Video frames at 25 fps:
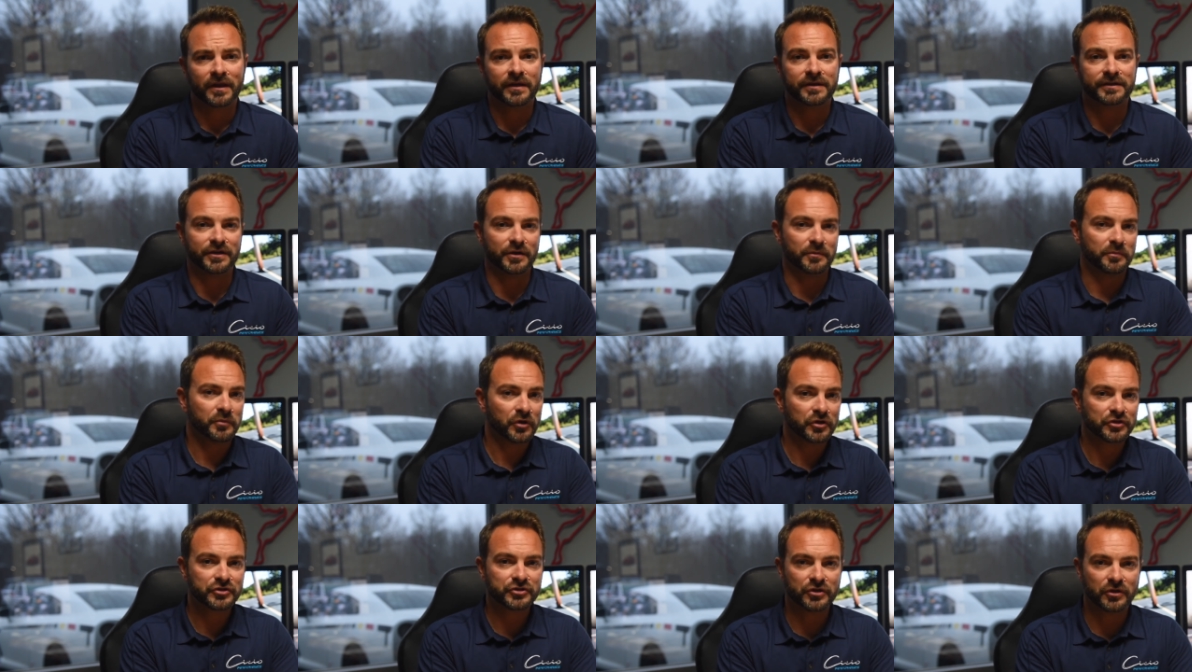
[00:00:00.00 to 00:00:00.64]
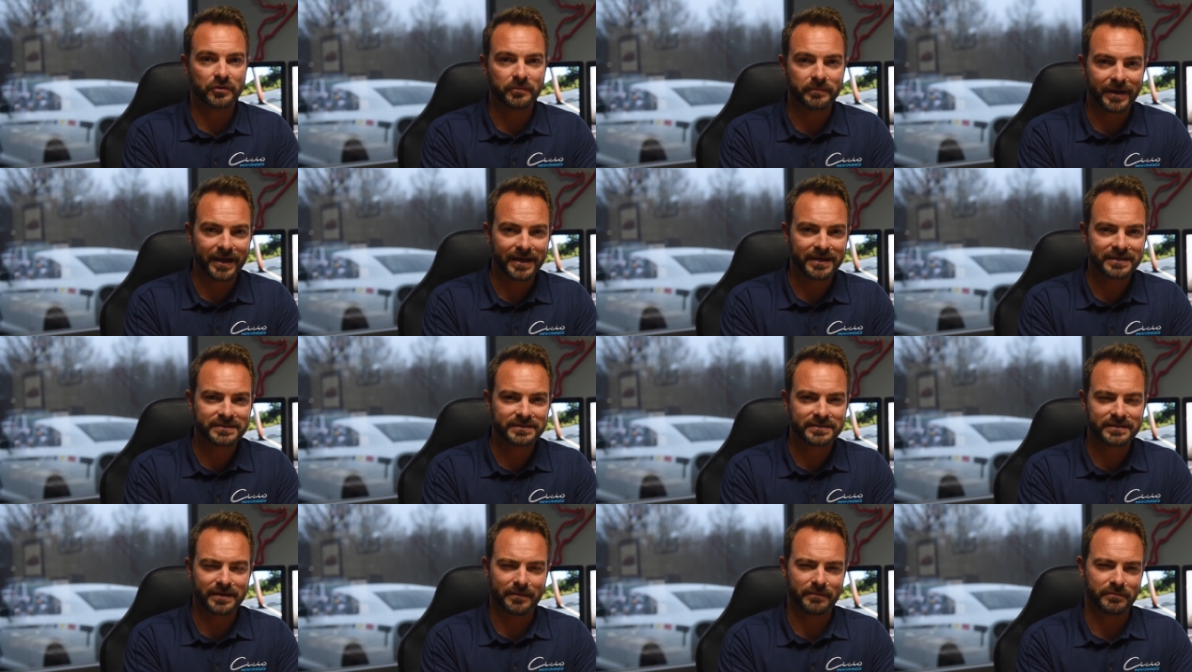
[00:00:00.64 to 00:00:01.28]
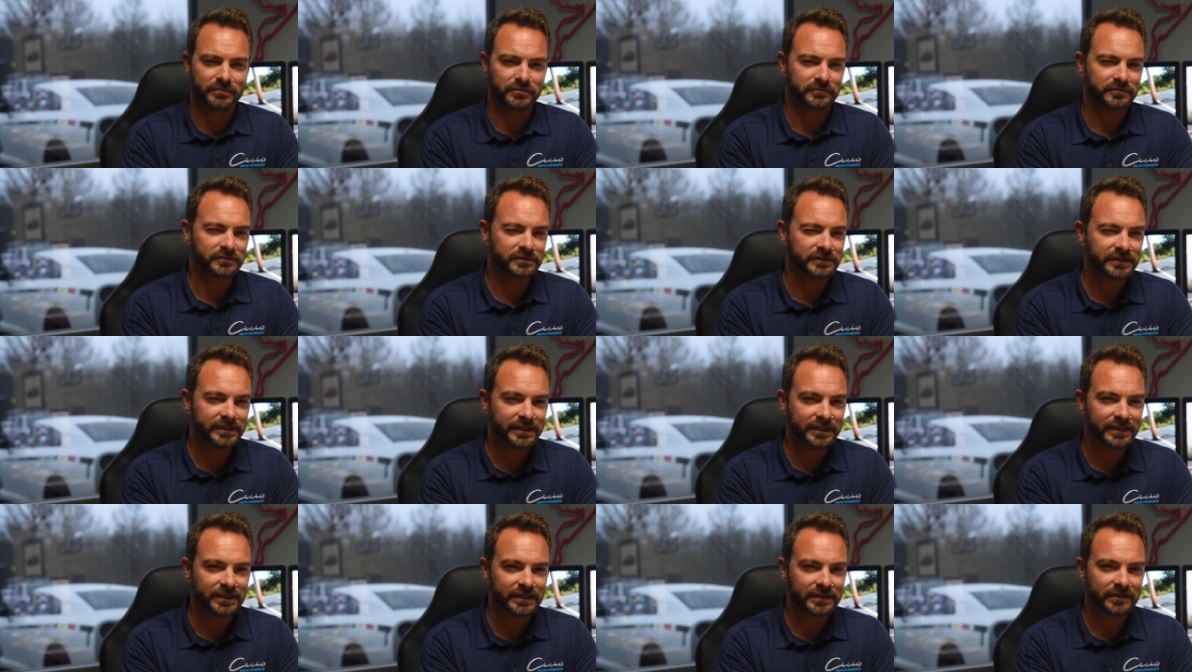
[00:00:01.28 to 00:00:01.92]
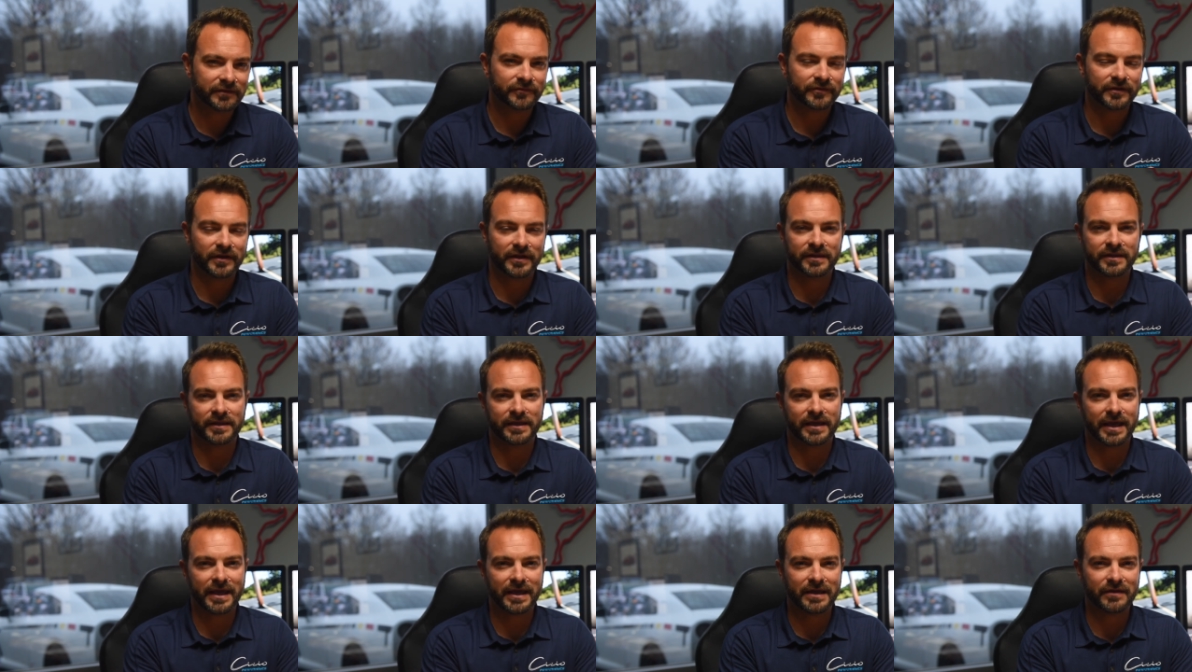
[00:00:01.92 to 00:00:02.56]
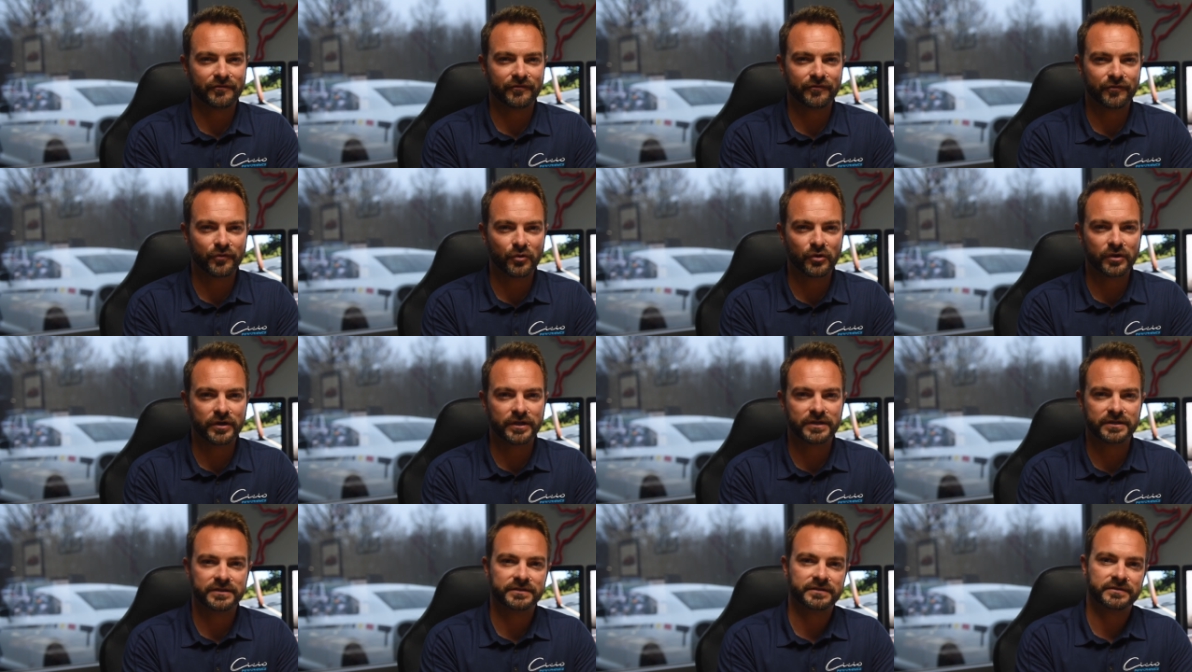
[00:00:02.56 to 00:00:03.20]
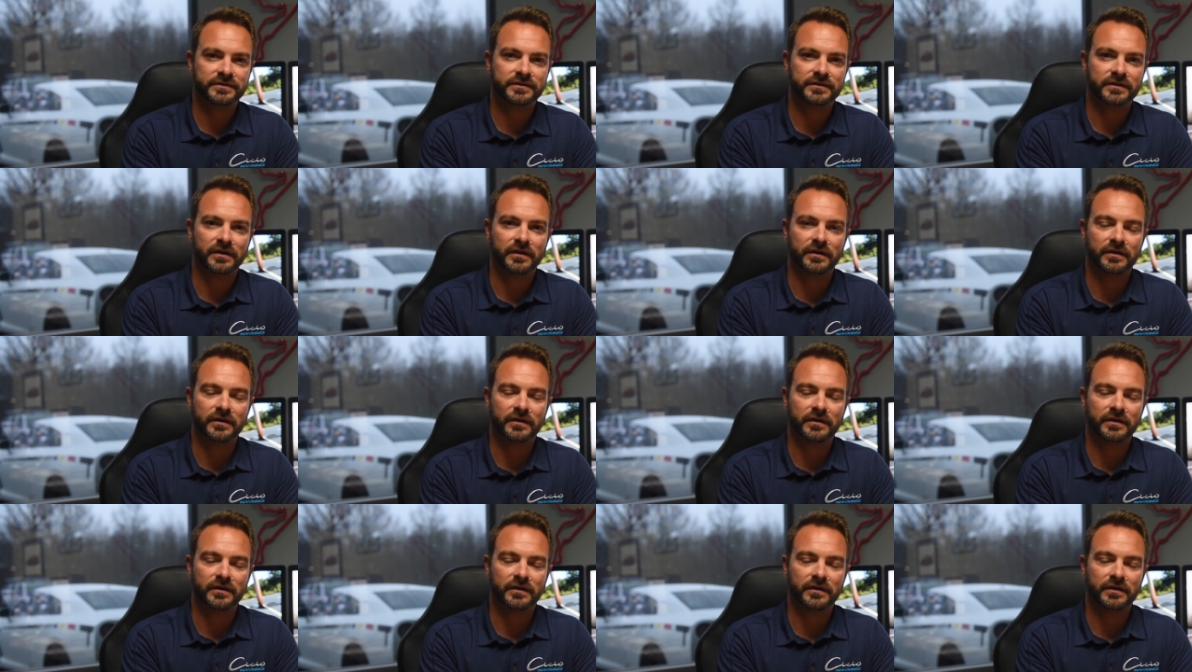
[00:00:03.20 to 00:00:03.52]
Did a personal best, I believe, in the 840s.